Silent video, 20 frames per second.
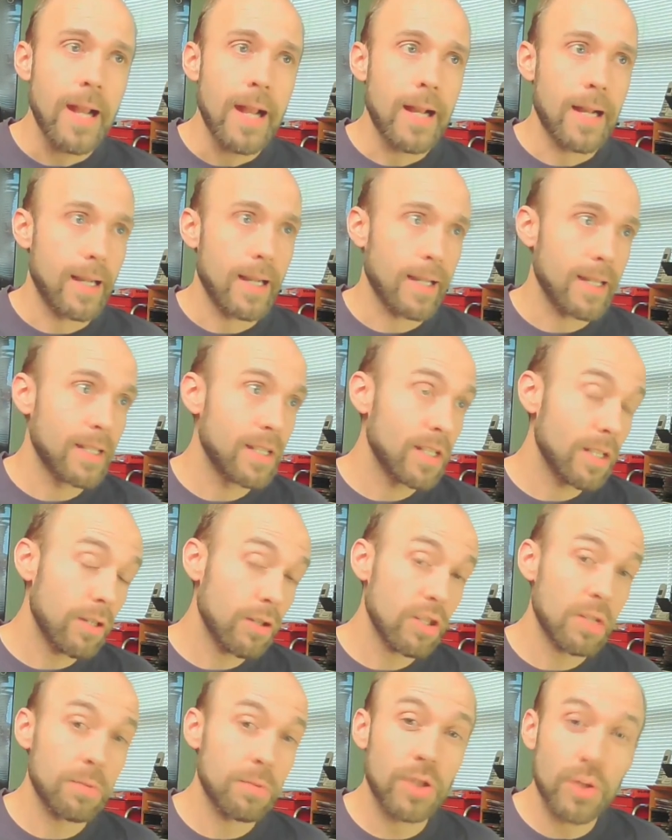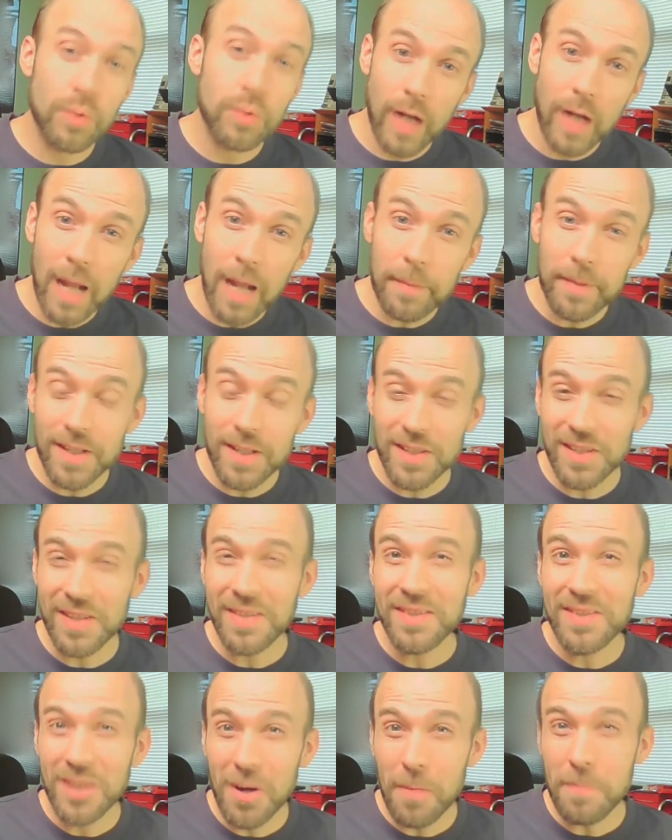Uh, consider subscribing so you
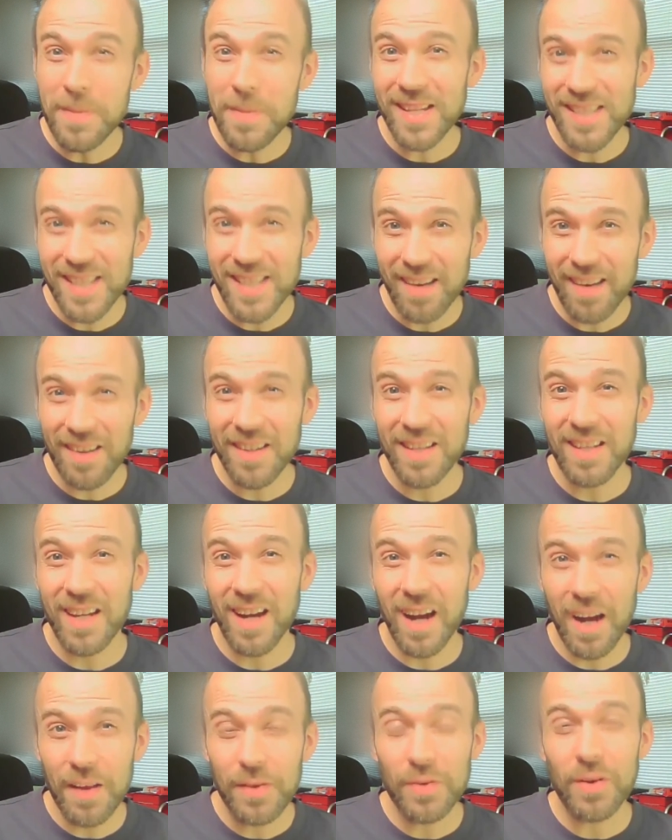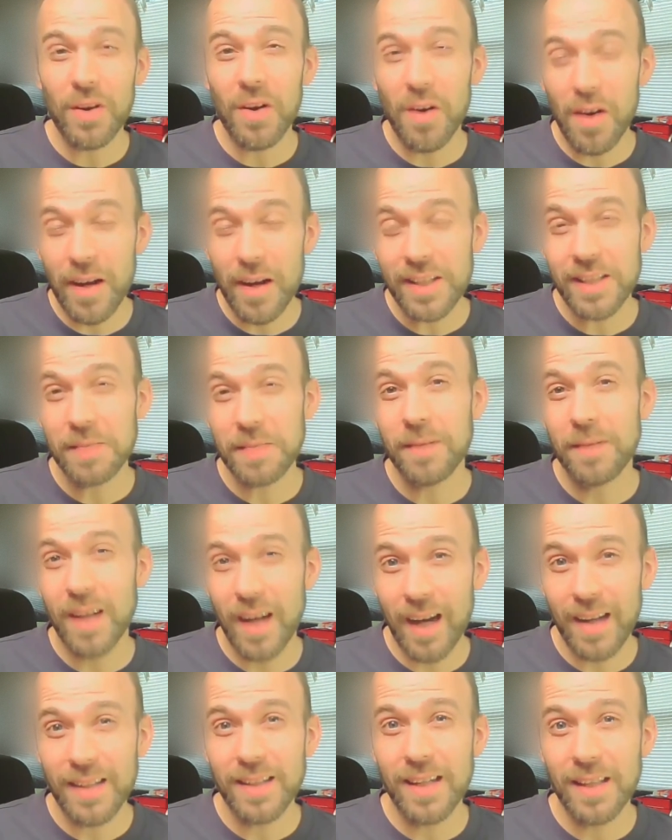don't miss out on the other awesome
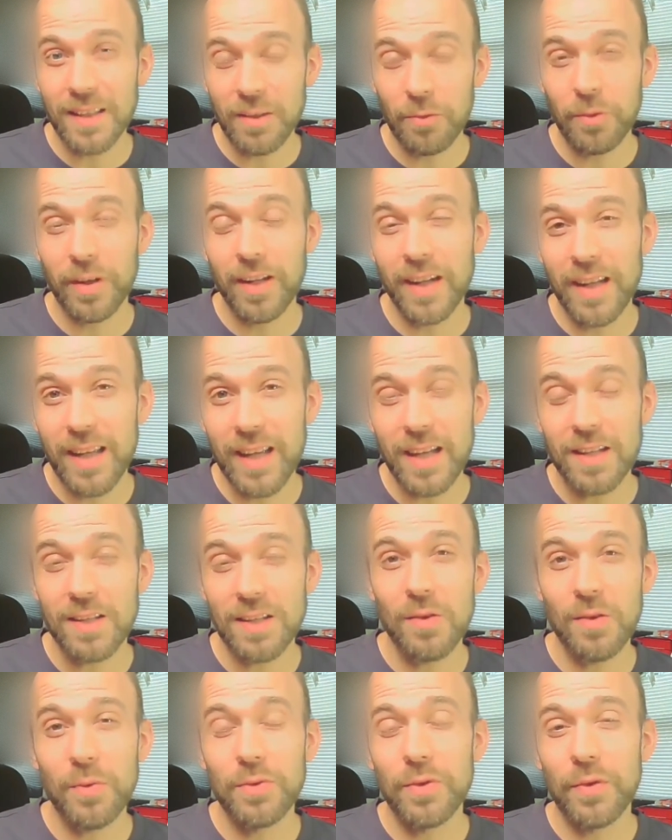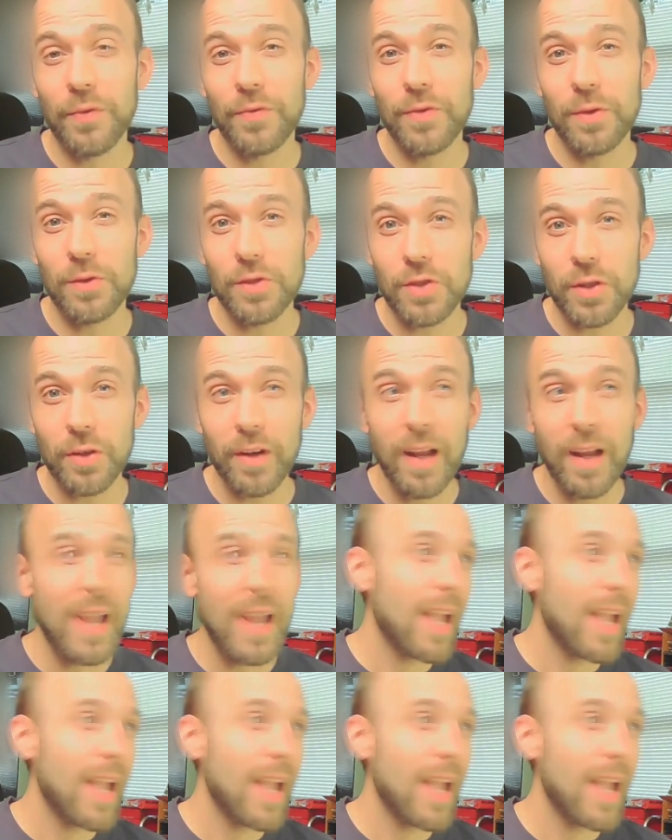content that we're going to get to in the future.